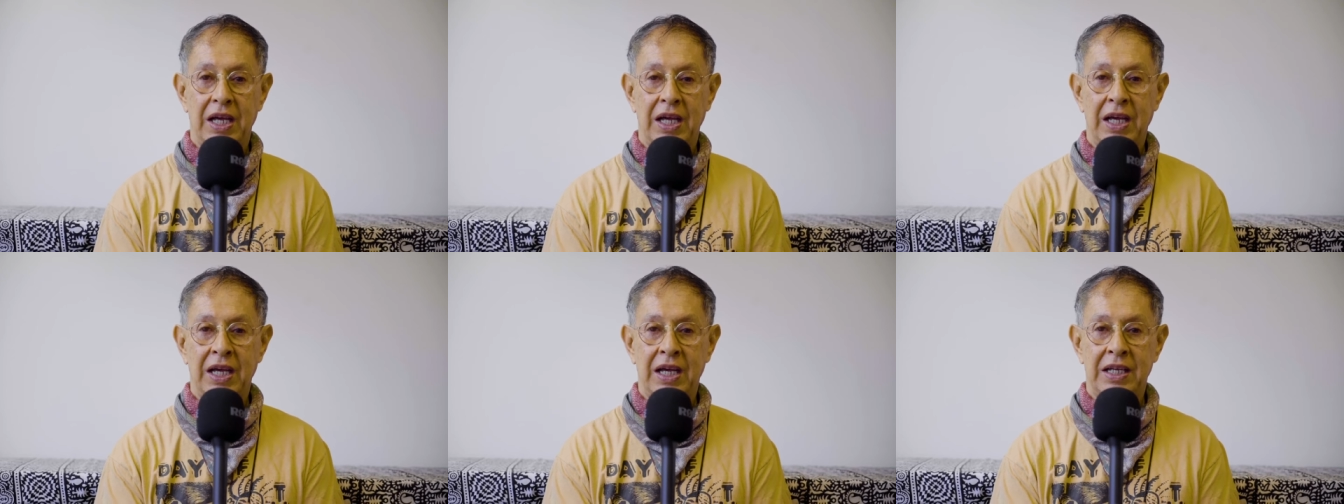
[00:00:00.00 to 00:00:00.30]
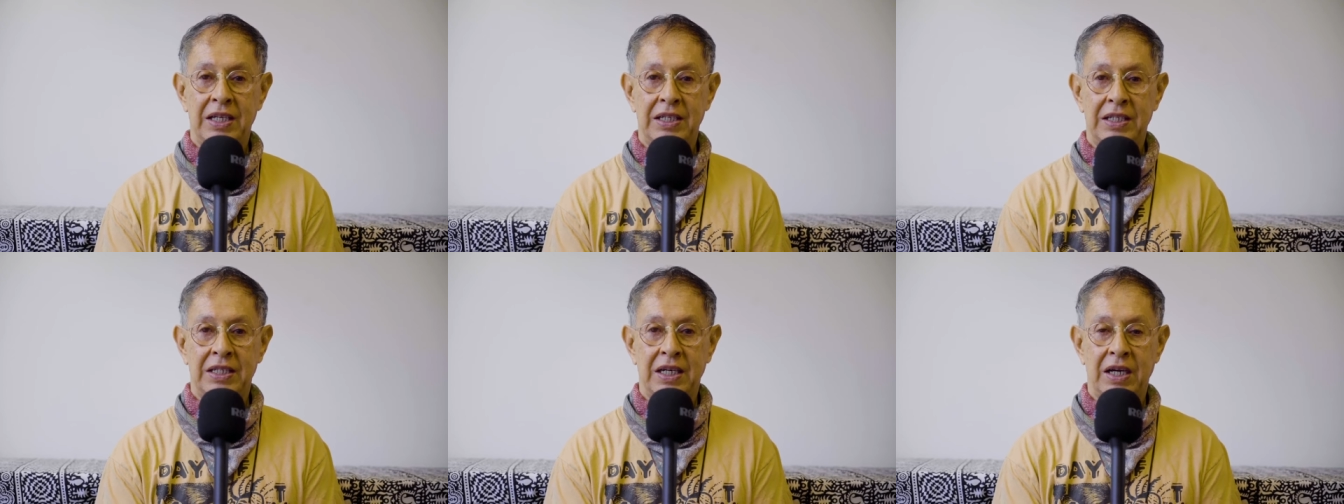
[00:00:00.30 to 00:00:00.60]

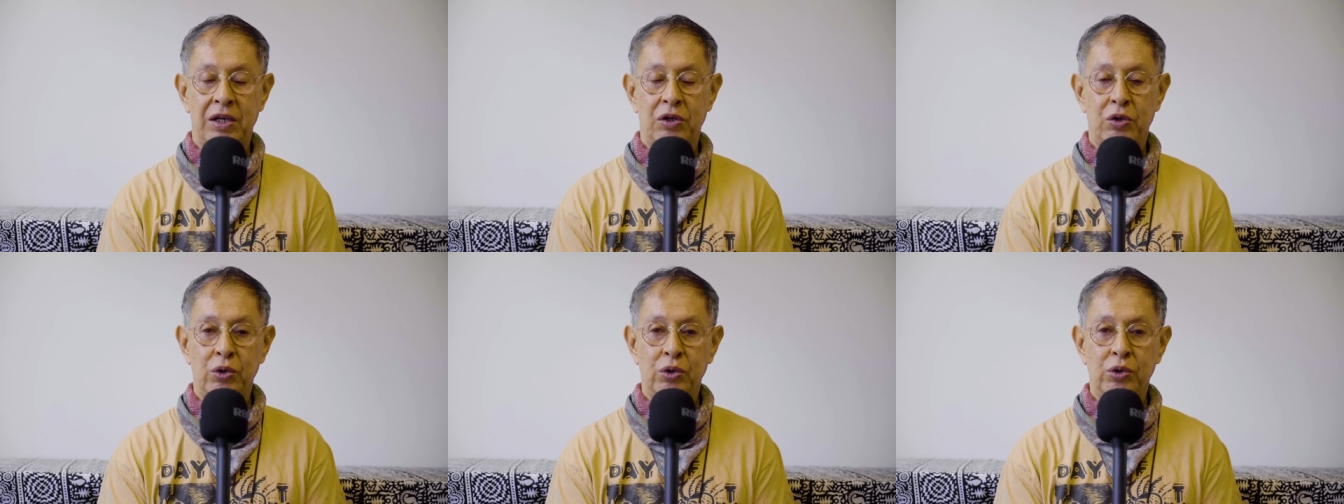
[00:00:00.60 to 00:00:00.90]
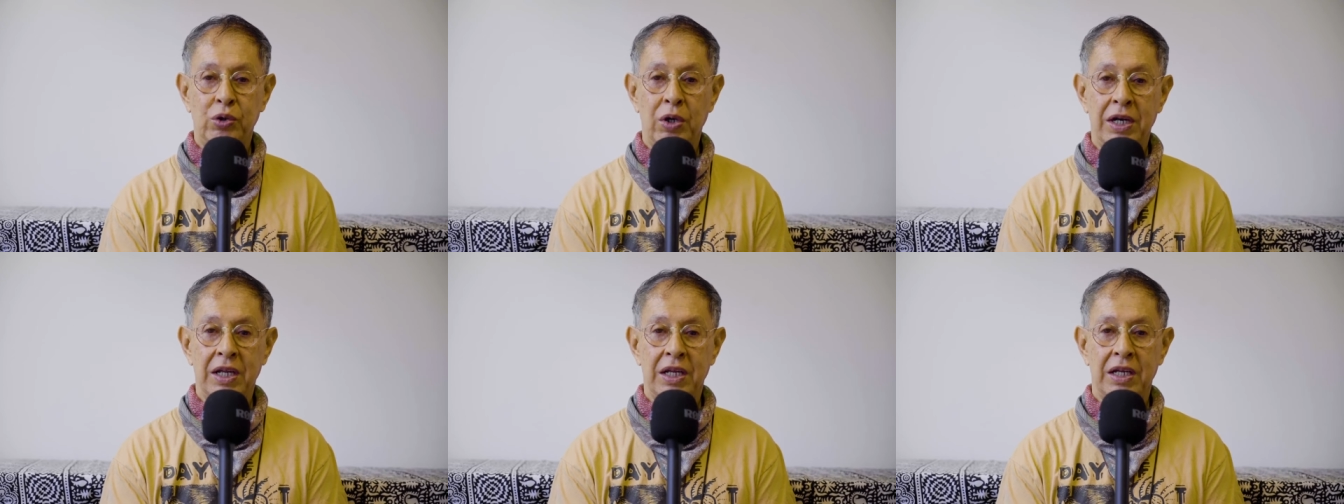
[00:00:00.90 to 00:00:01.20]
And
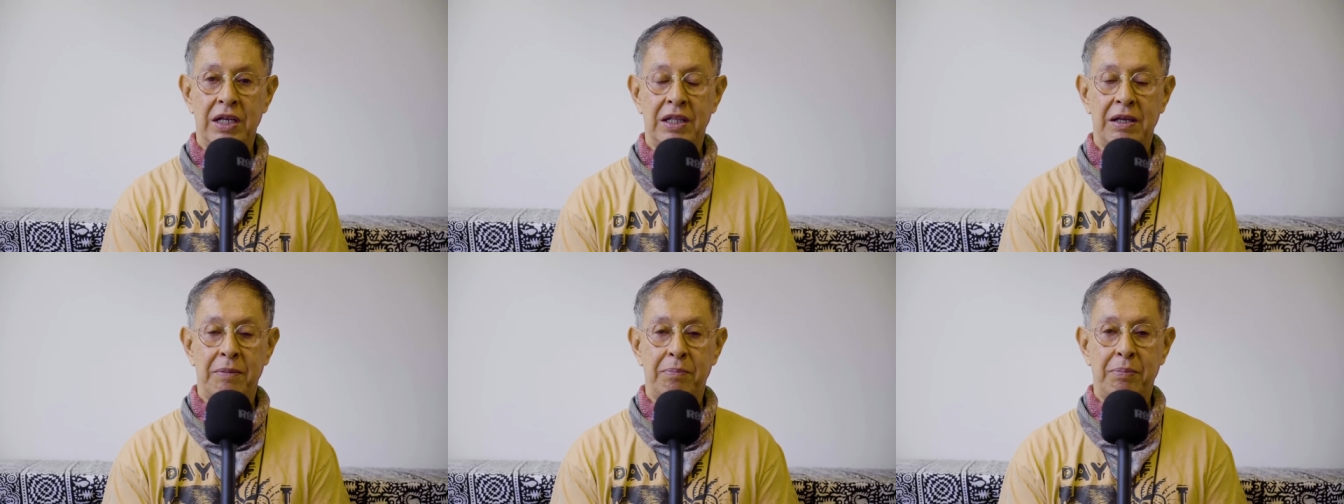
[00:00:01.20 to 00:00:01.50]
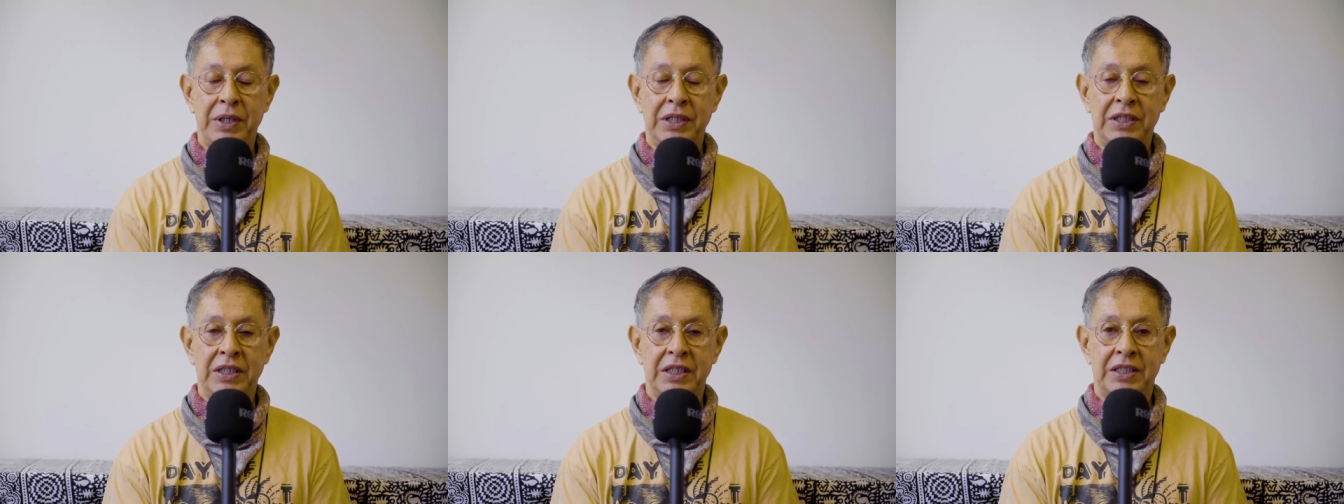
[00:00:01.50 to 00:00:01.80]
usually the
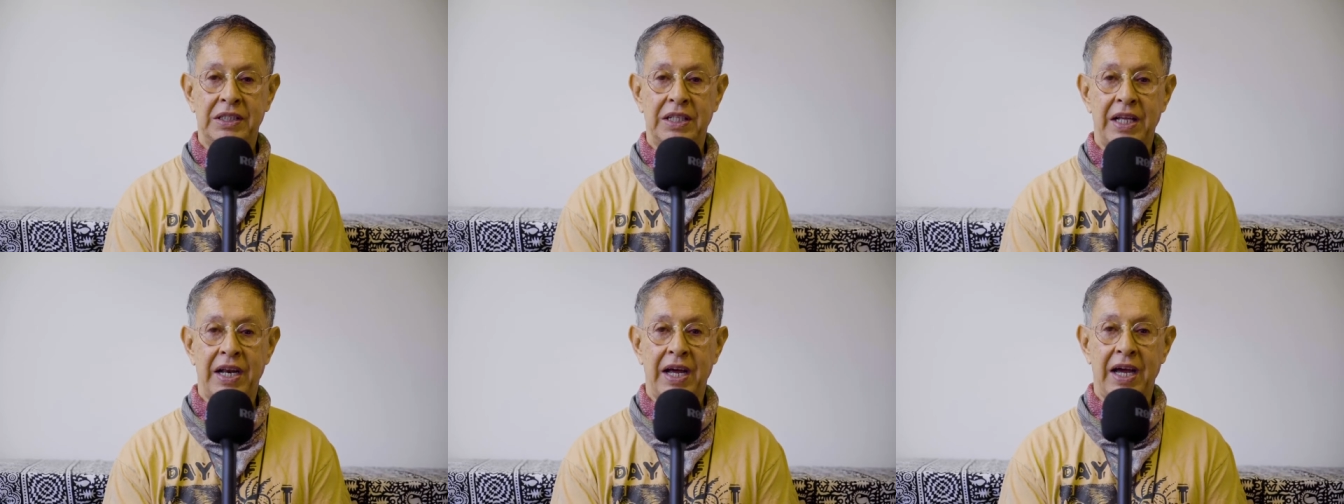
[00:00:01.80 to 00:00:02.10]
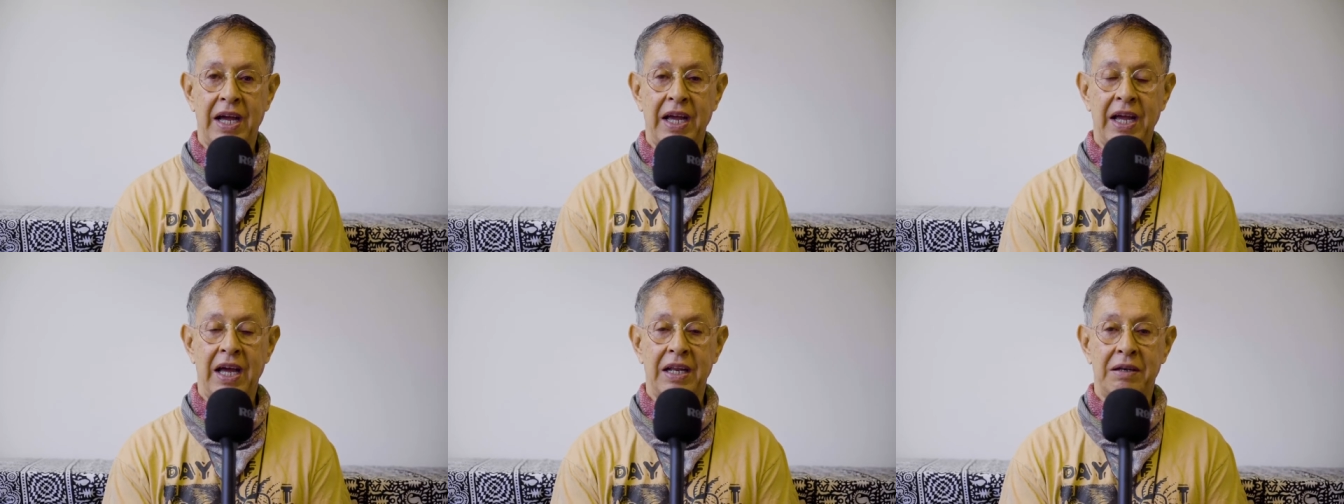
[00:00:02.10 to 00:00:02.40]
pieces that
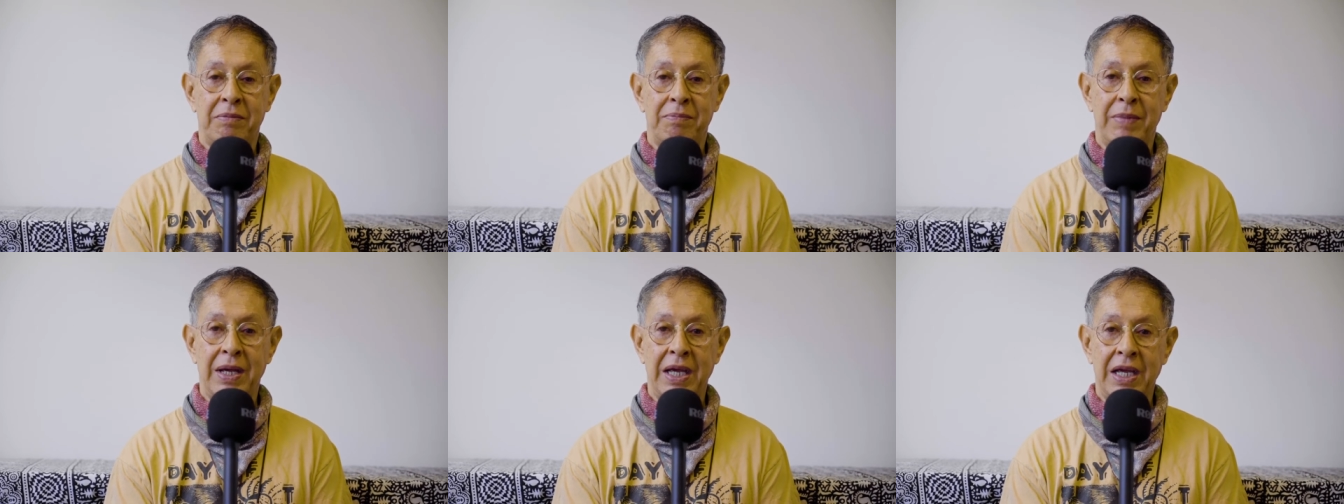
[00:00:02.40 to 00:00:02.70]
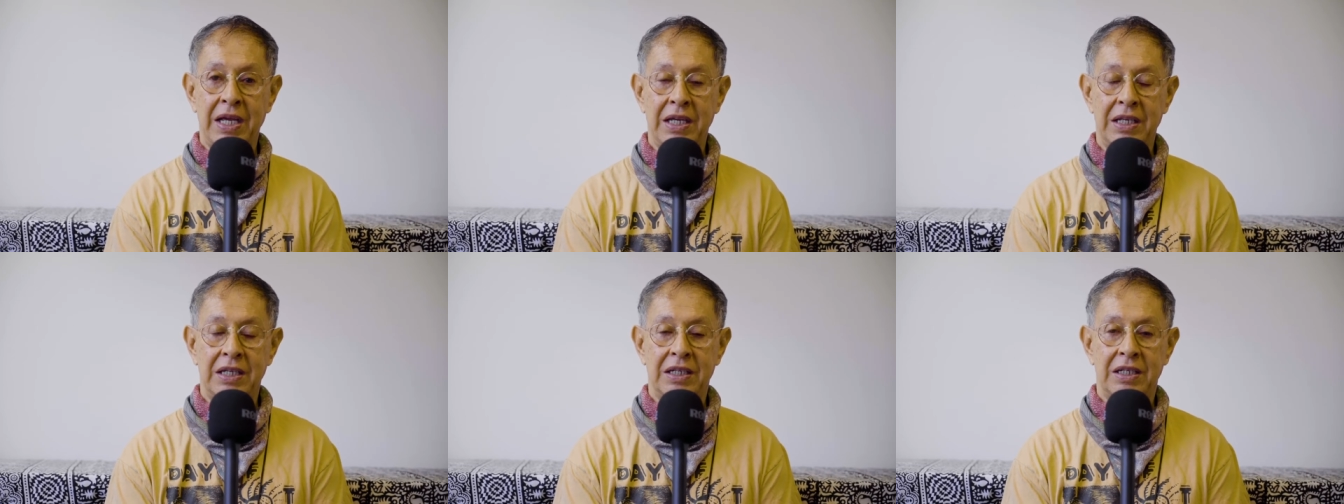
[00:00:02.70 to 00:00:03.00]
I had
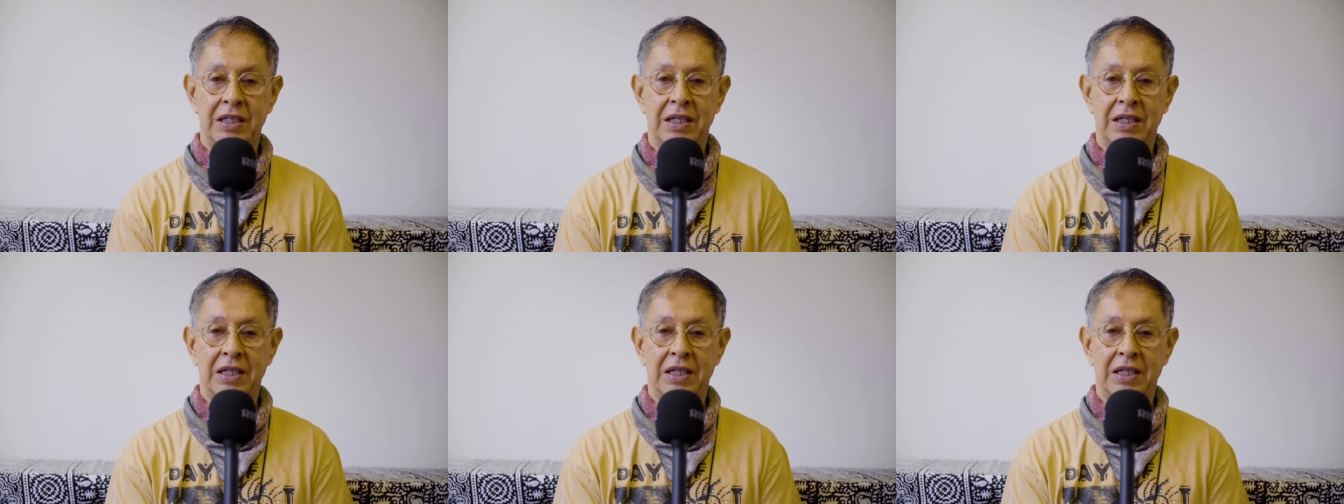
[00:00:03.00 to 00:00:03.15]
made